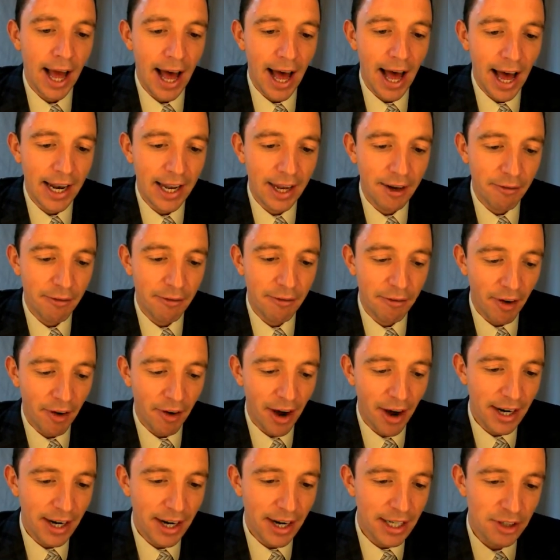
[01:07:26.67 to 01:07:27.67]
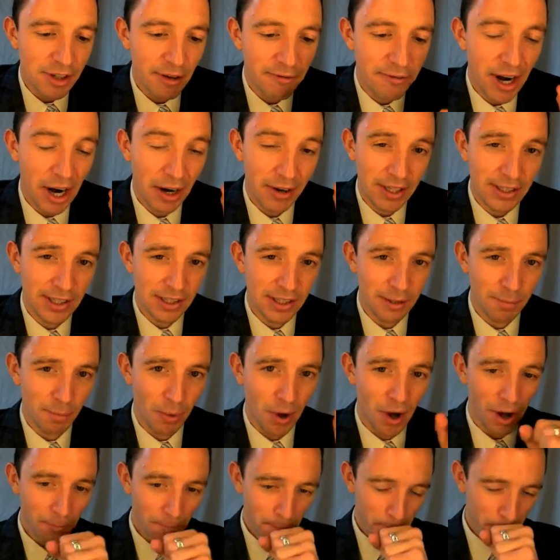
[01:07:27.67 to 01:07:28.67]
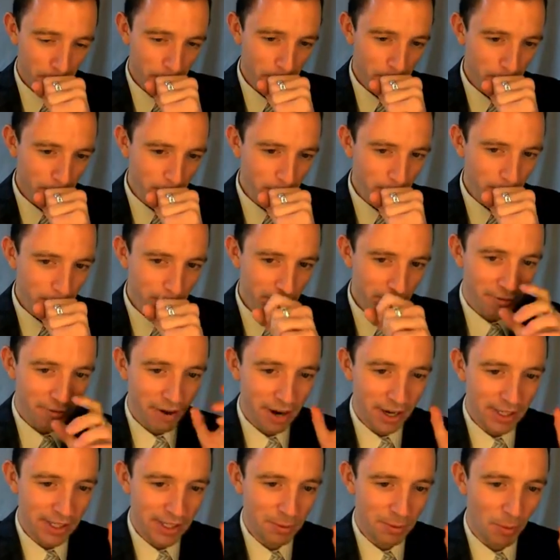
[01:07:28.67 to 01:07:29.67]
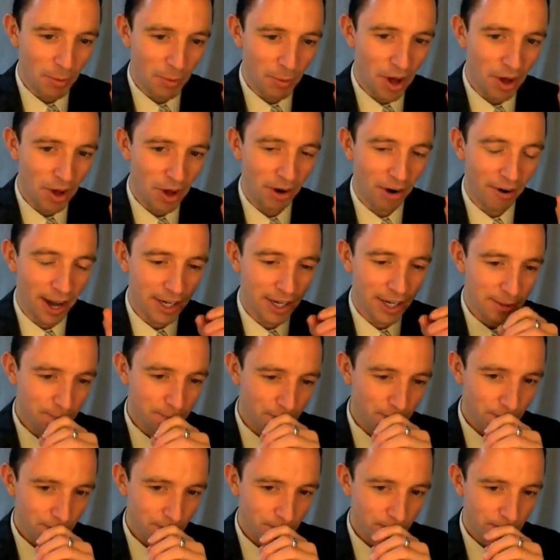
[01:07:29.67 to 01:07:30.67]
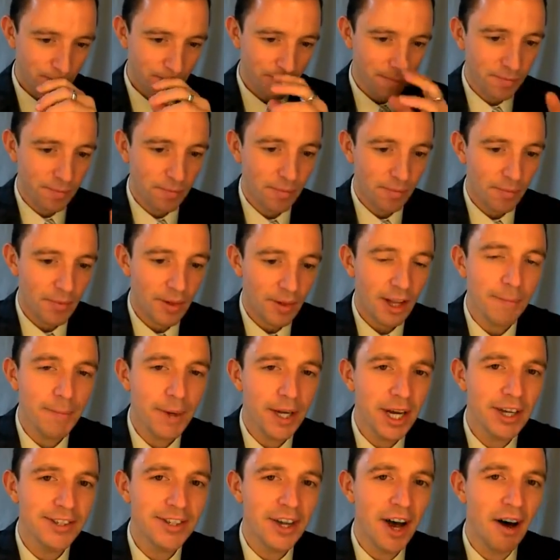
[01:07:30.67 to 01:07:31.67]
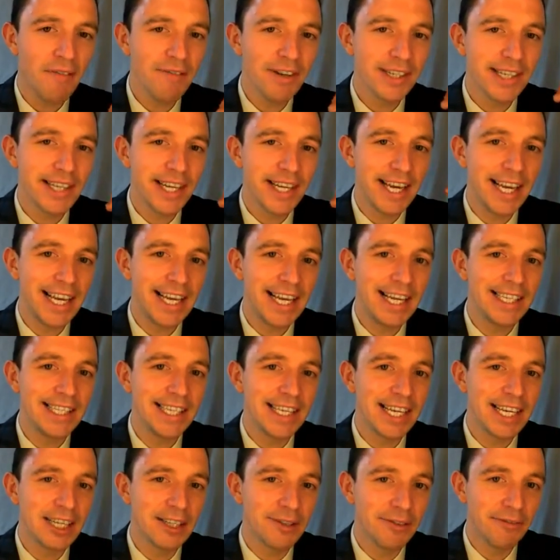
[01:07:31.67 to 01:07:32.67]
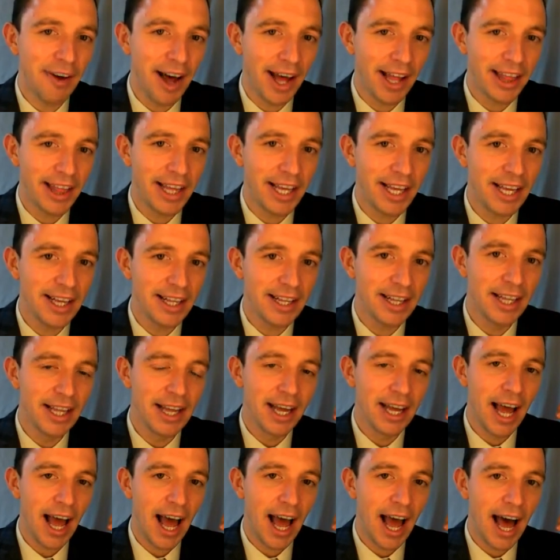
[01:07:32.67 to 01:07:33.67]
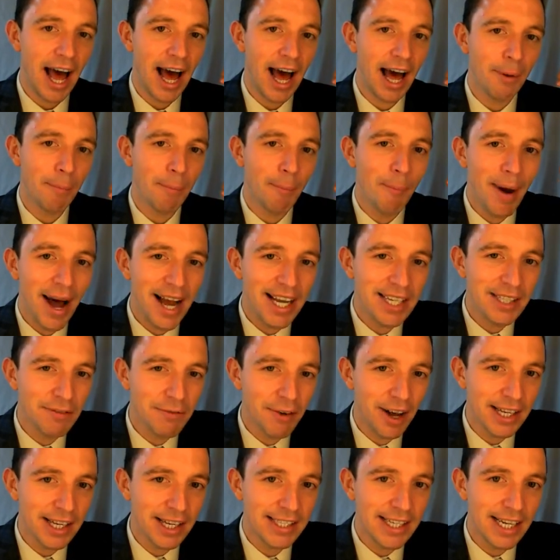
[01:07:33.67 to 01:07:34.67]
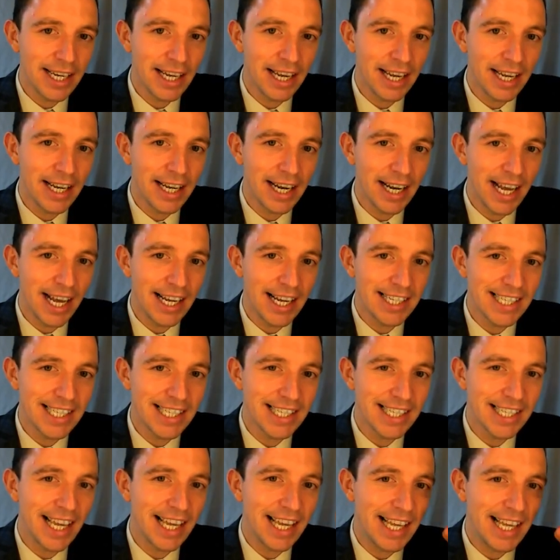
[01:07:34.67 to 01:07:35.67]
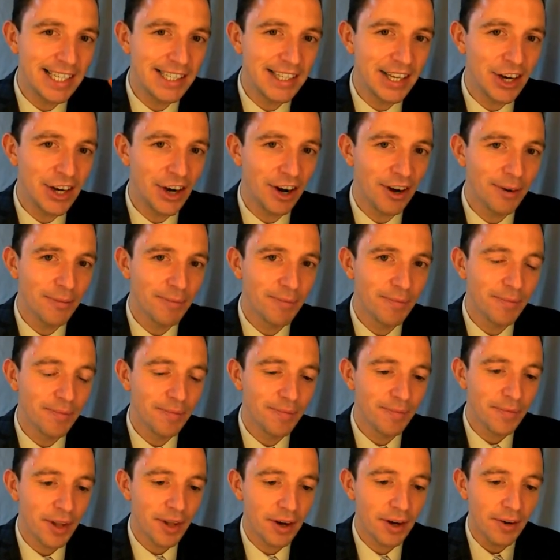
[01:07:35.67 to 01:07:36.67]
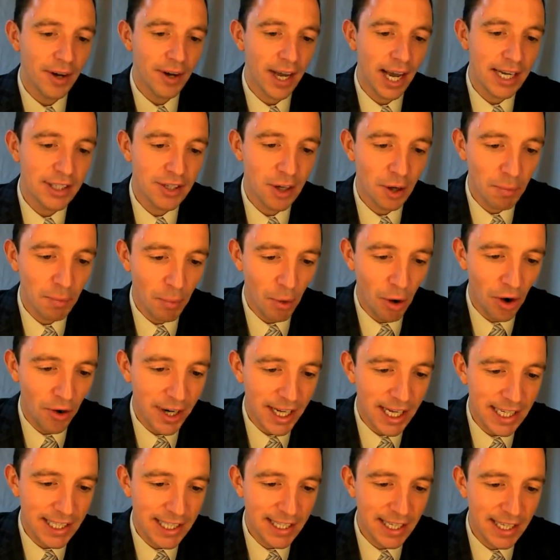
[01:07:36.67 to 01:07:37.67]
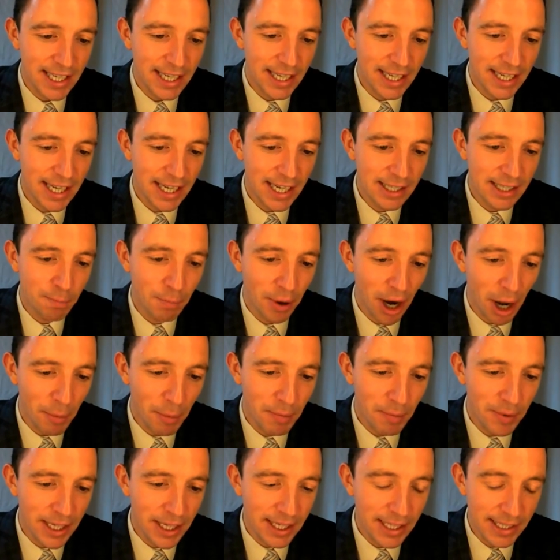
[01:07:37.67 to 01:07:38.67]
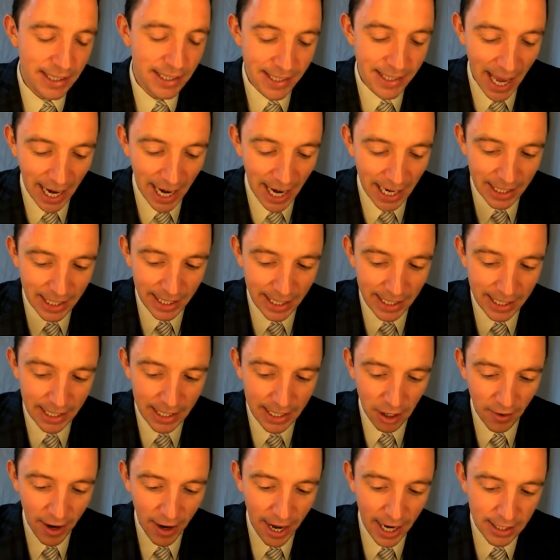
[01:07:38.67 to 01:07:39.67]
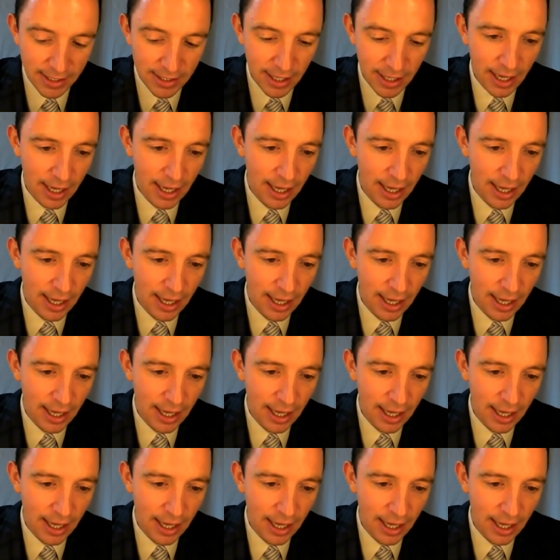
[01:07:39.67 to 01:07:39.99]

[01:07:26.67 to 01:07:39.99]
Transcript: And then finally, just a very small, a very small correction, because obviously easy is facile, and más facile in English is easier okay so more easy is probably technically incorrect